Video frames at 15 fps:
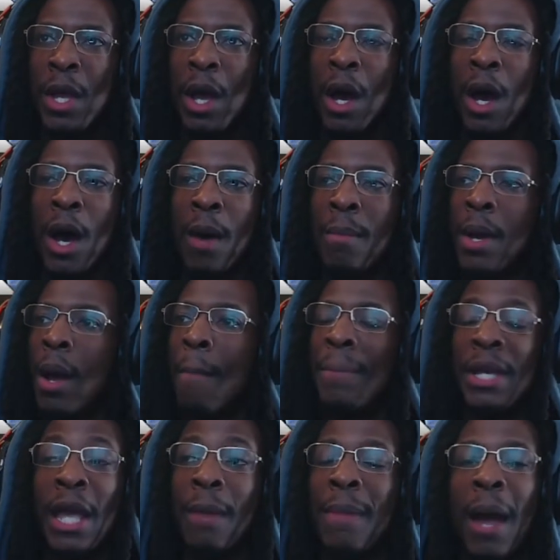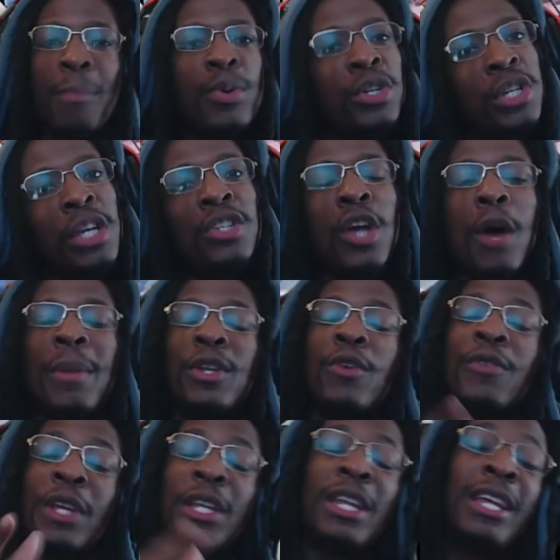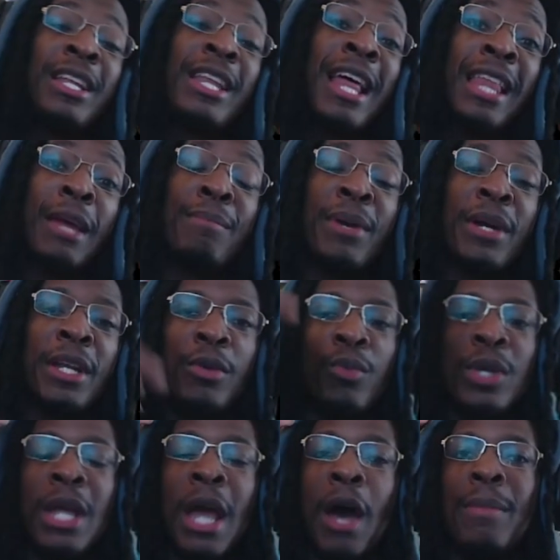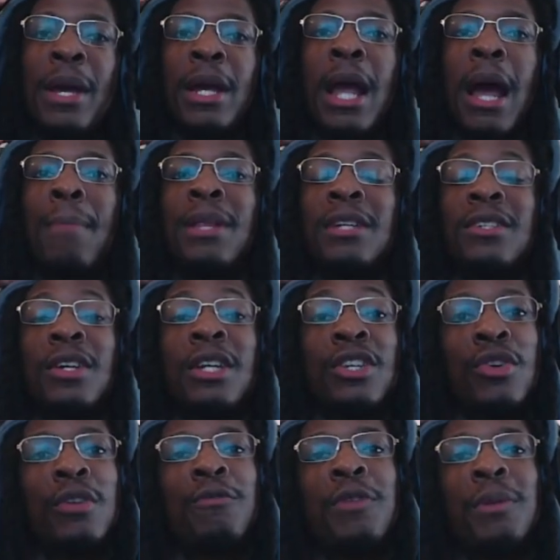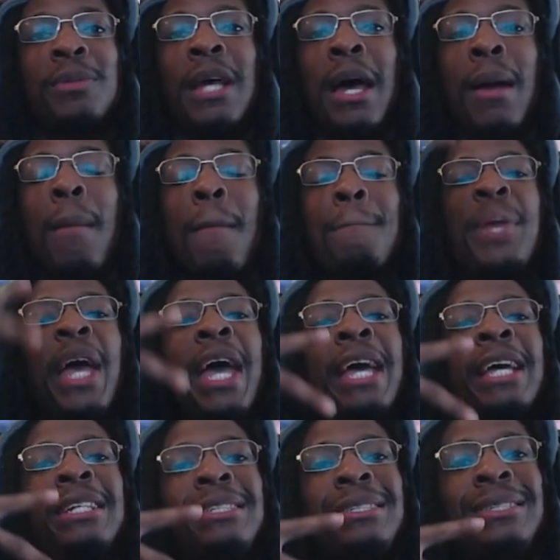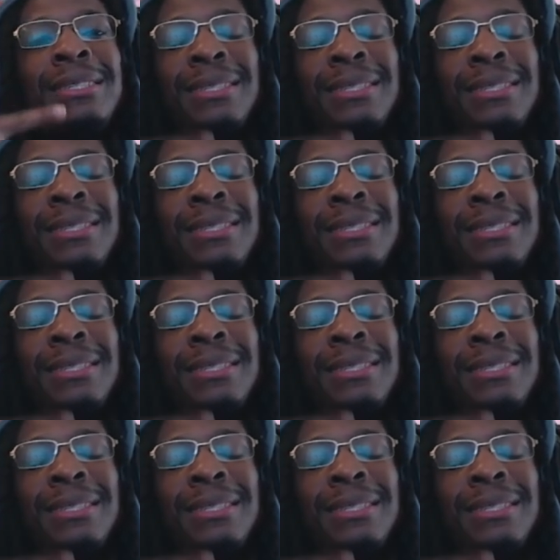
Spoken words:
But, yeah, man, I appreciate y'all, man. Don't forget to hit that like button. And we out, man. God bless. I'll catch you on the flip side. Peace!